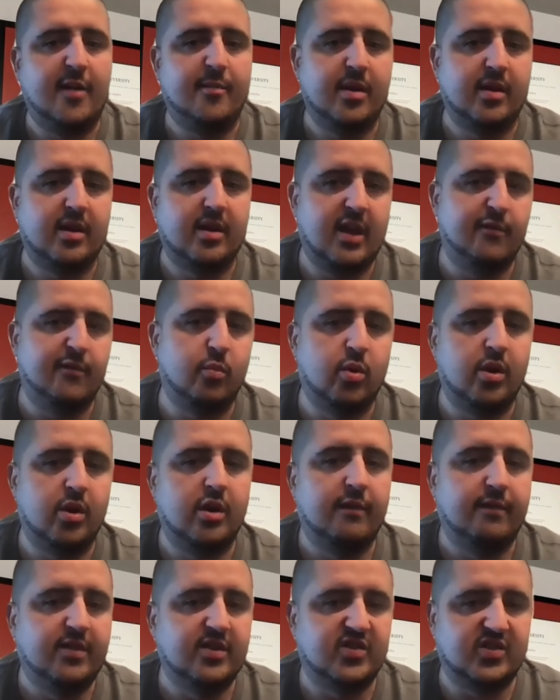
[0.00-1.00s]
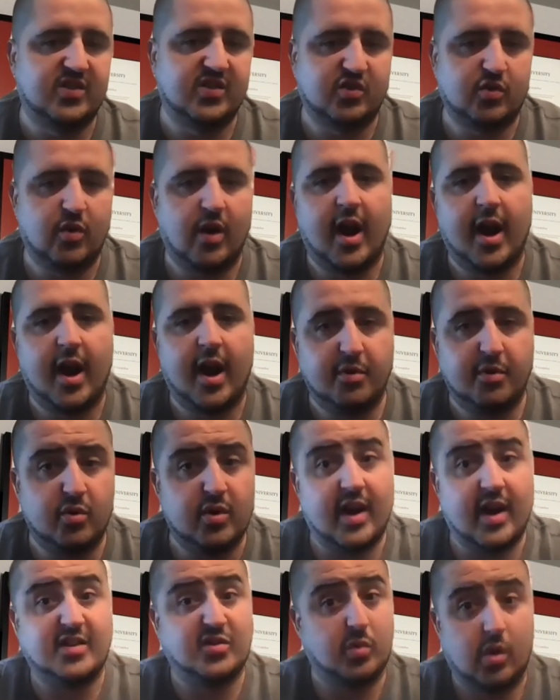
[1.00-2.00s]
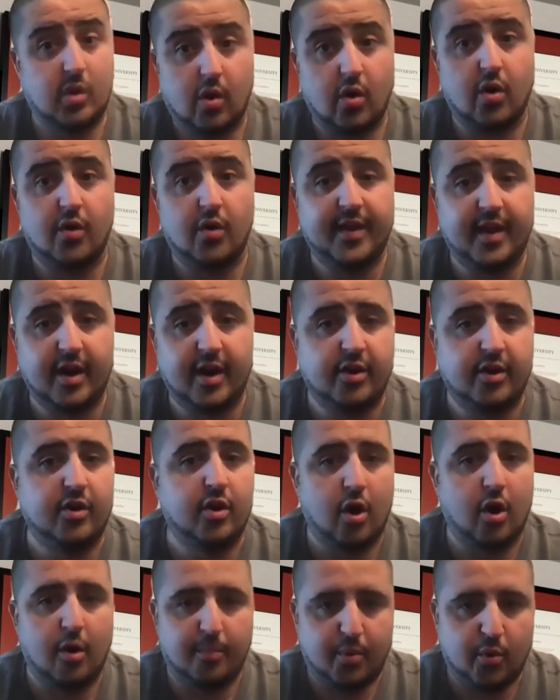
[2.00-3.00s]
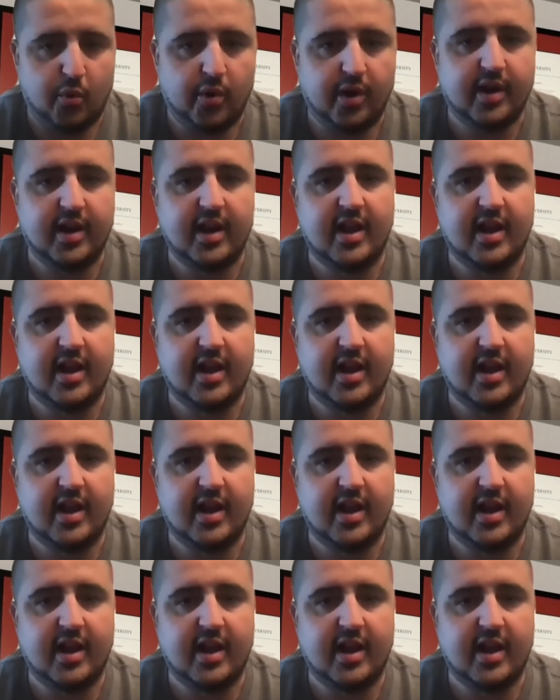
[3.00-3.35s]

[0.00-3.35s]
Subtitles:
But given what you've just described, you guys were all there, you're all pouring